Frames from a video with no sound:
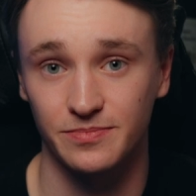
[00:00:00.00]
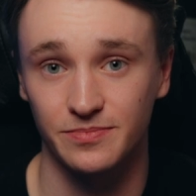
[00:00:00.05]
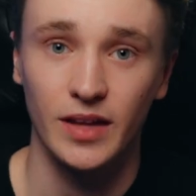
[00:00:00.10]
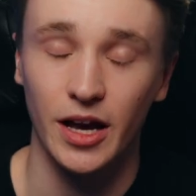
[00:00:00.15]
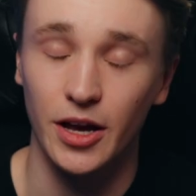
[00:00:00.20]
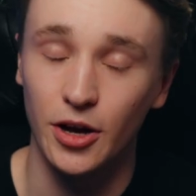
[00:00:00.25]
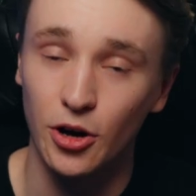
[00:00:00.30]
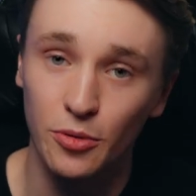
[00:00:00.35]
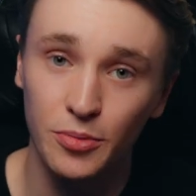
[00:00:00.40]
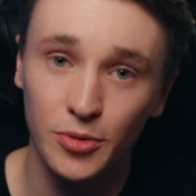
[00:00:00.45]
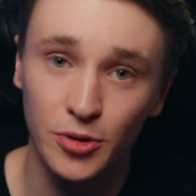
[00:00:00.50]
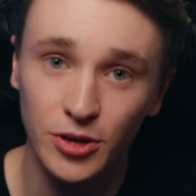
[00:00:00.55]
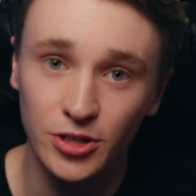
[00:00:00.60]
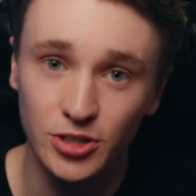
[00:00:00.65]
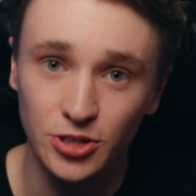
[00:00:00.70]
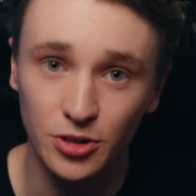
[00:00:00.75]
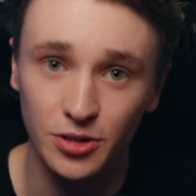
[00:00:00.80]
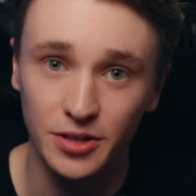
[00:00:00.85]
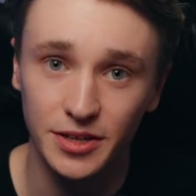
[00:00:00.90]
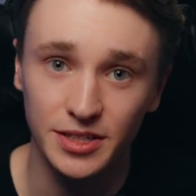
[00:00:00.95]
I hope you
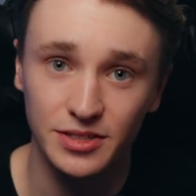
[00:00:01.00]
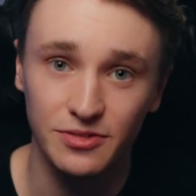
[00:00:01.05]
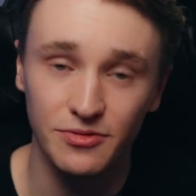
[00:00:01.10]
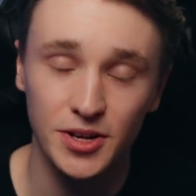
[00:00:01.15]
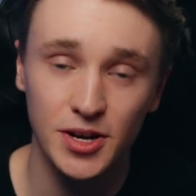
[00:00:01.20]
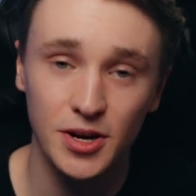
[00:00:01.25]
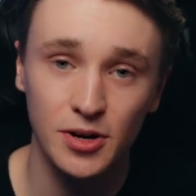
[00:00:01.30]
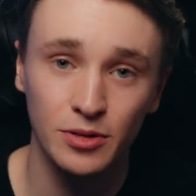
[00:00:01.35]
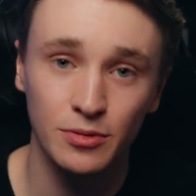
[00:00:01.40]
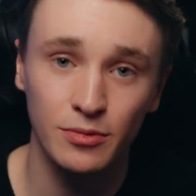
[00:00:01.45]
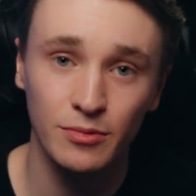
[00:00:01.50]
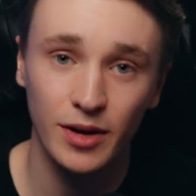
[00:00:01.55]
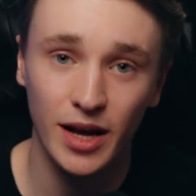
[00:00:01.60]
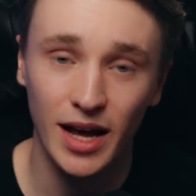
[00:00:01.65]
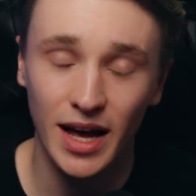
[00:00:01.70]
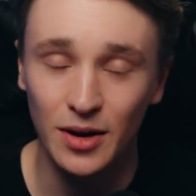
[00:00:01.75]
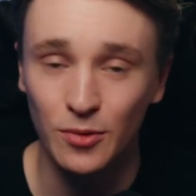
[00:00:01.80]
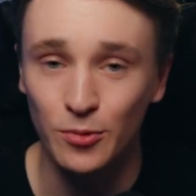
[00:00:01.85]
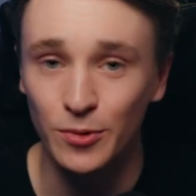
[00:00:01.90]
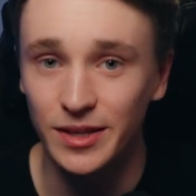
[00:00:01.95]
enjoyed this video,
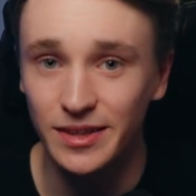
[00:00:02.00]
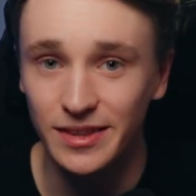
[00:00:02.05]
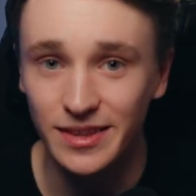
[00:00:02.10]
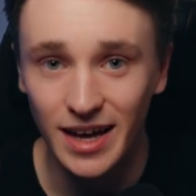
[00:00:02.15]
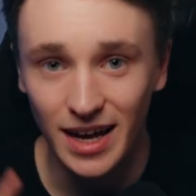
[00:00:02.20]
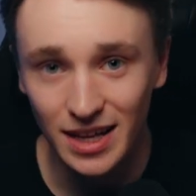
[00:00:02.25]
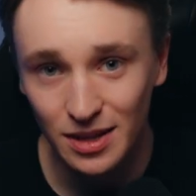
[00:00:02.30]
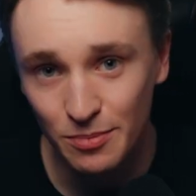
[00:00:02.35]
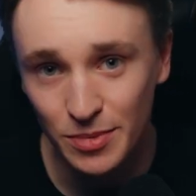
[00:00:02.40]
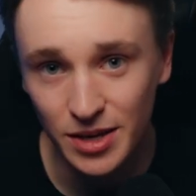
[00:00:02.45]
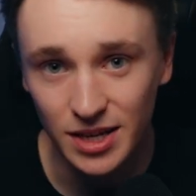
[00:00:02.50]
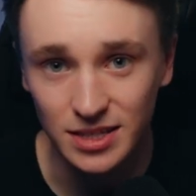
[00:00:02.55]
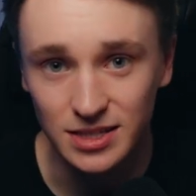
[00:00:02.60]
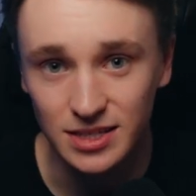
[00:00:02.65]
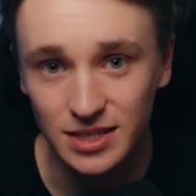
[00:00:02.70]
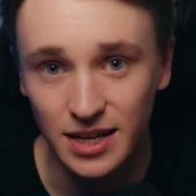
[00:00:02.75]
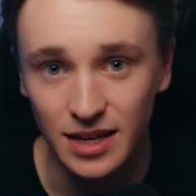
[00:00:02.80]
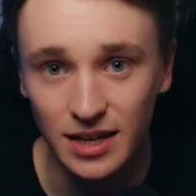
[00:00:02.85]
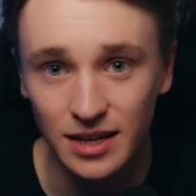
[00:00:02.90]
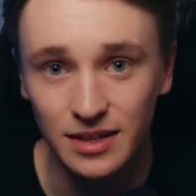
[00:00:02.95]
and with that being
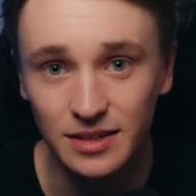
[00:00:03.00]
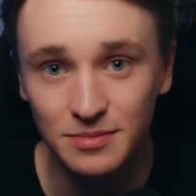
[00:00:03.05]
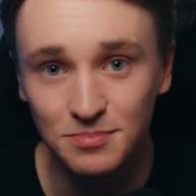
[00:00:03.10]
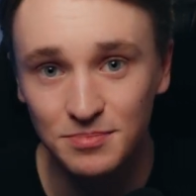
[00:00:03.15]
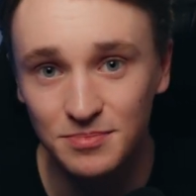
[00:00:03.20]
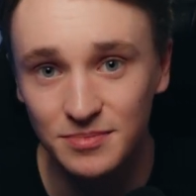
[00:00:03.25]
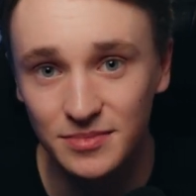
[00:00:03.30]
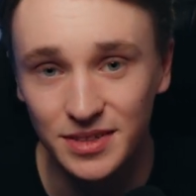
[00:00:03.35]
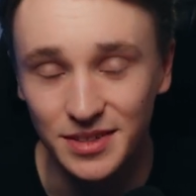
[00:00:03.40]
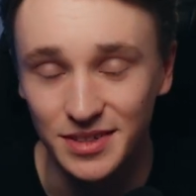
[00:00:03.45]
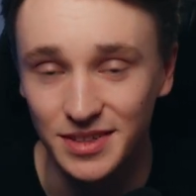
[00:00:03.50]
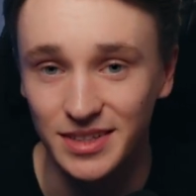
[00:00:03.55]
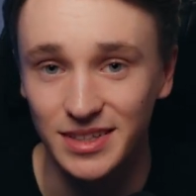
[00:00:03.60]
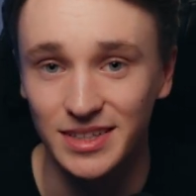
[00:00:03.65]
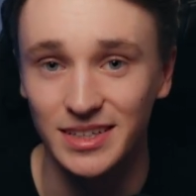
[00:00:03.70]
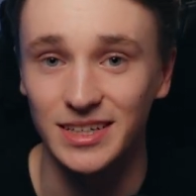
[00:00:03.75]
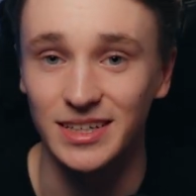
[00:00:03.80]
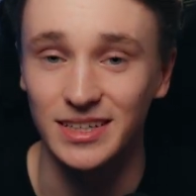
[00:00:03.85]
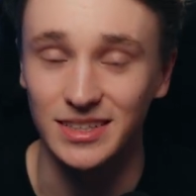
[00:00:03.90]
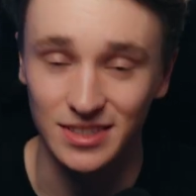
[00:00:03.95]
said,
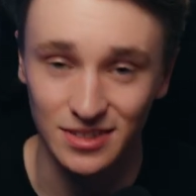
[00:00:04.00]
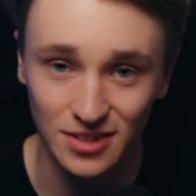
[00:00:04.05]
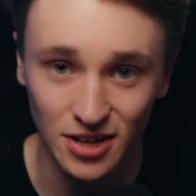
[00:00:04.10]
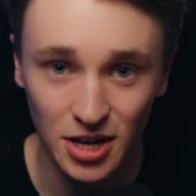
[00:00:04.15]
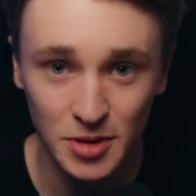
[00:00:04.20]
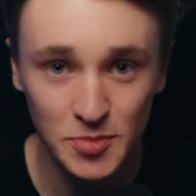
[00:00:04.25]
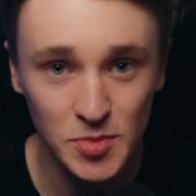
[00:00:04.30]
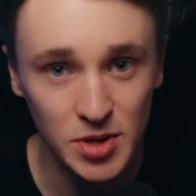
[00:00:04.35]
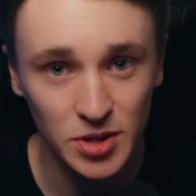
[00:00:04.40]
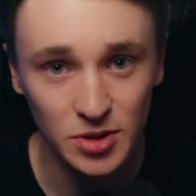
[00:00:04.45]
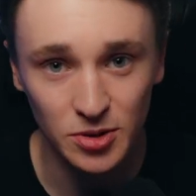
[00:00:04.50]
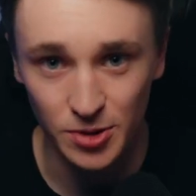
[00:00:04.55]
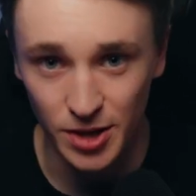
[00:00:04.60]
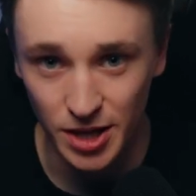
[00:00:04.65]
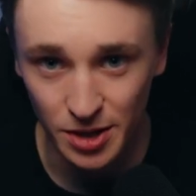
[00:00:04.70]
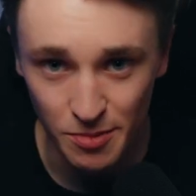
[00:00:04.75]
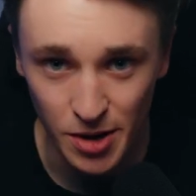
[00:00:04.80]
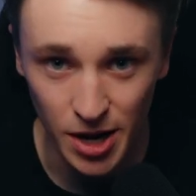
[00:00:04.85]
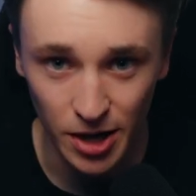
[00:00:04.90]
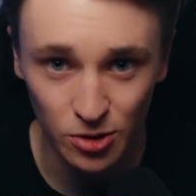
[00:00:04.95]
it's time to
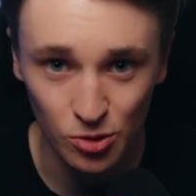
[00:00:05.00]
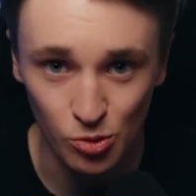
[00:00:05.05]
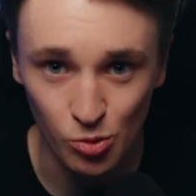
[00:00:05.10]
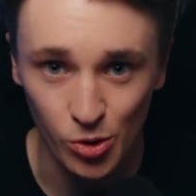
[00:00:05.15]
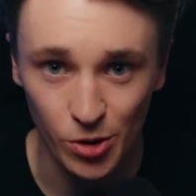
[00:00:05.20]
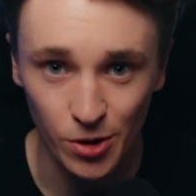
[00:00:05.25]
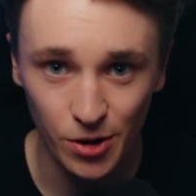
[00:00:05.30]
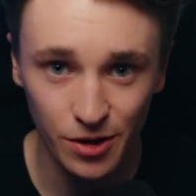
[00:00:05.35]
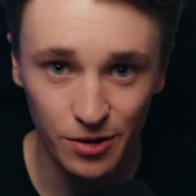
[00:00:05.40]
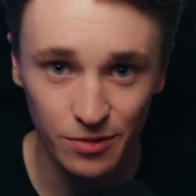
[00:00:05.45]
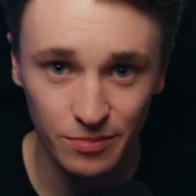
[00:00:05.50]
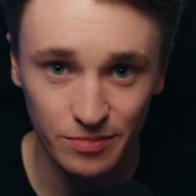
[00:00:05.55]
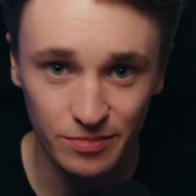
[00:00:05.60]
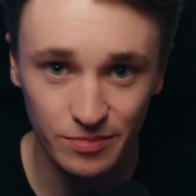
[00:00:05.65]
get back to work.